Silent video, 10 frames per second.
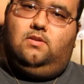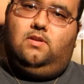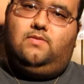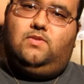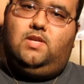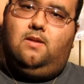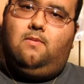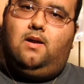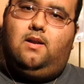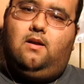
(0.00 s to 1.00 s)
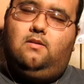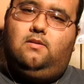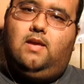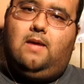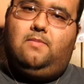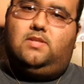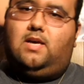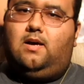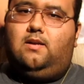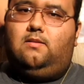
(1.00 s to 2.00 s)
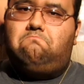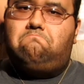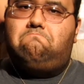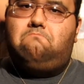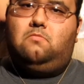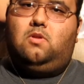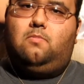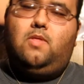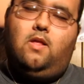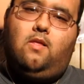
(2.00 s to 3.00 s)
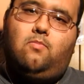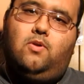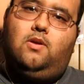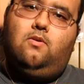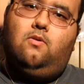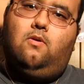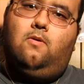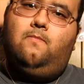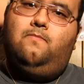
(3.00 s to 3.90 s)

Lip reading: I've seen them on Amazon. They look pretty cool.